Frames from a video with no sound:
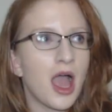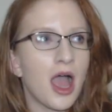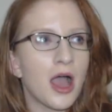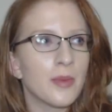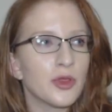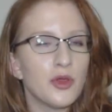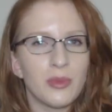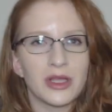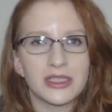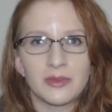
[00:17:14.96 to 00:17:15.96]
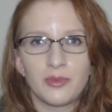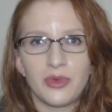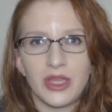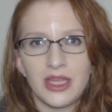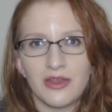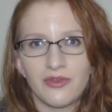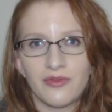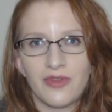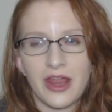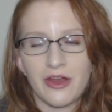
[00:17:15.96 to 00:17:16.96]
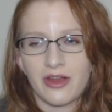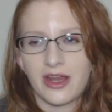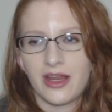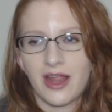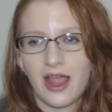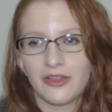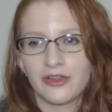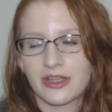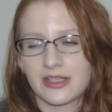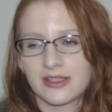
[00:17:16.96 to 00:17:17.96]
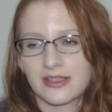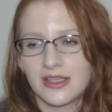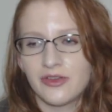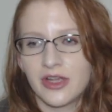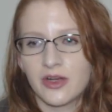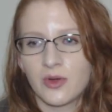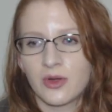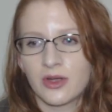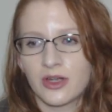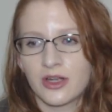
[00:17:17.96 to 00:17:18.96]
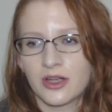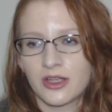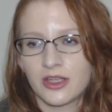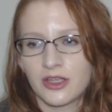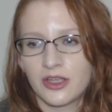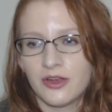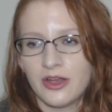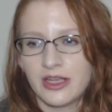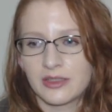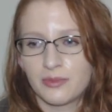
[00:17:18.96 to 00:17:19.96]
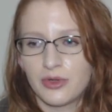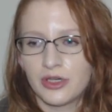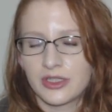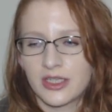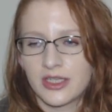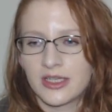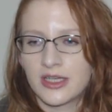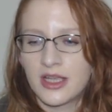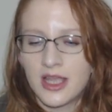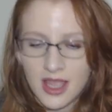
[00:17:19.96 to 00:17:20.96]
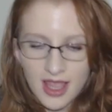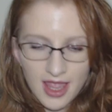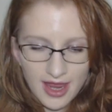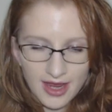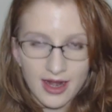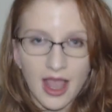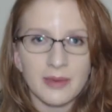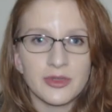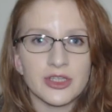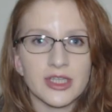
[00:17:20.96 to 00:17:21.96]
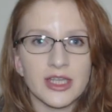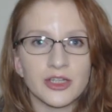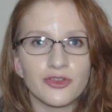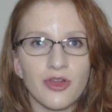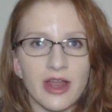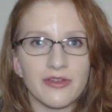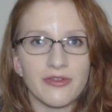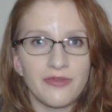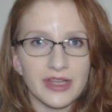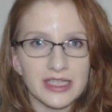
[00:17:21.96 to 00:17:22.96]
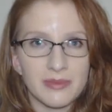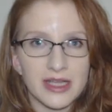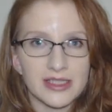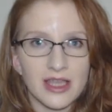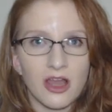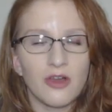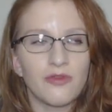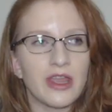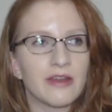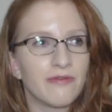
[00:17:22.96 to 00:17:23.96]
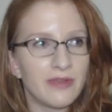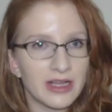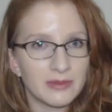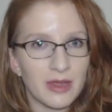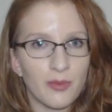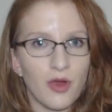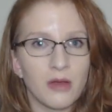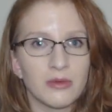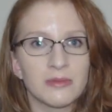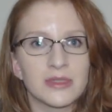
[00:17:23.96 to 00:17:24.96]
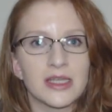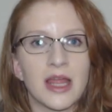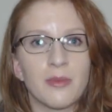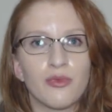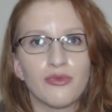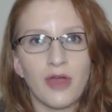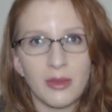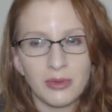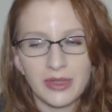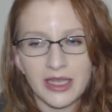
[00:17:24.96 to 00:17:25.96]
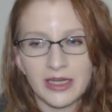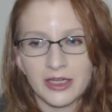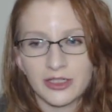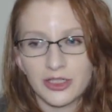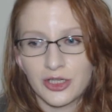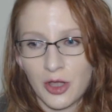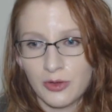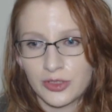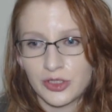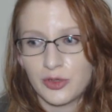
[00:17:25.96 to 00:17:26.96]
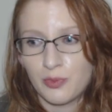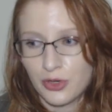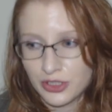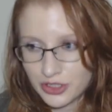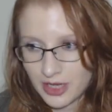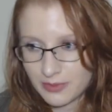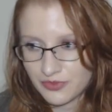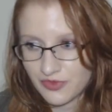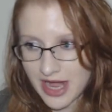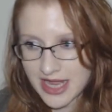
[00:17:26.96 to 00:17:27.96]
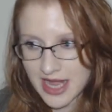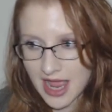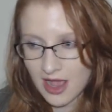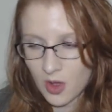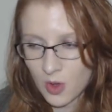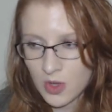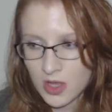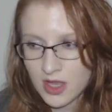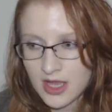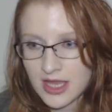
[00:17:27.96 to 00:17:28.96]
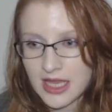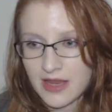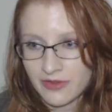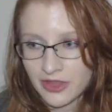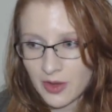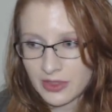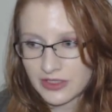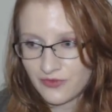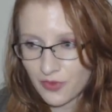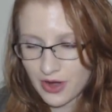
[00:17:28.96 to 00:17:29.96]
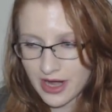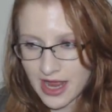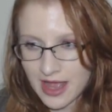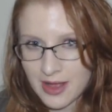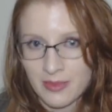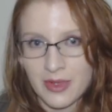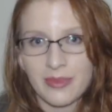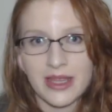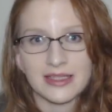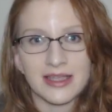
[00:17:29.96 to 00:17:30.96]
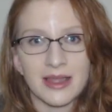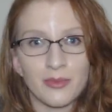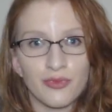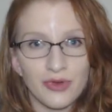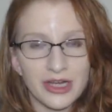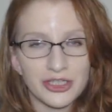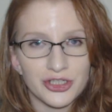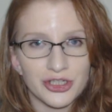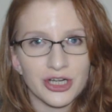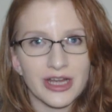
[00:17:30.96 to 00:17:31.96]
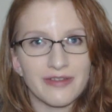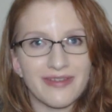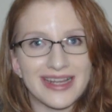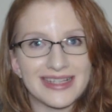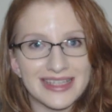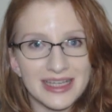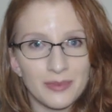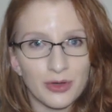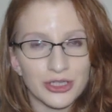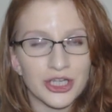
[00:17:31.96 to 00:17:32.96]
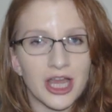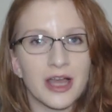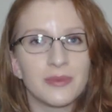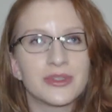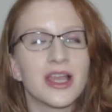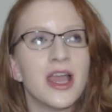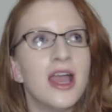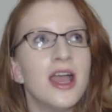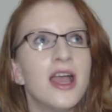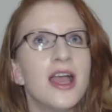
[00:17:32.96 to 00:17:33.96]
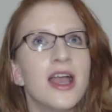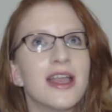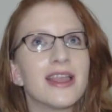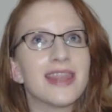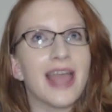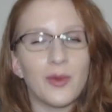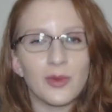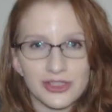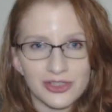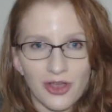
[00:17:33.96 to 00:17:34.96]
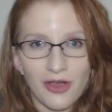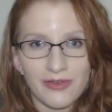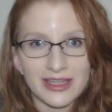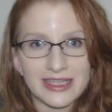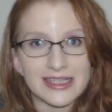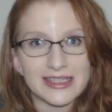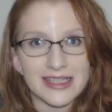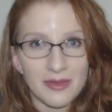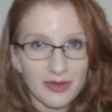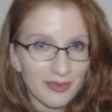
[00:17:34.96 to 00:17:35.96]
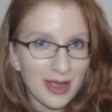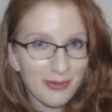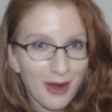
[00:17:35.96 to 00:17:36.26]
Um, you must be a very either considerate or curious person. And I'm just going to try to fix myself and fix my problems. And I'm probably going to go do push ups right now, even though it's 4 a.m., because I'm pretty sure if I did push ups, that would solve at least some of my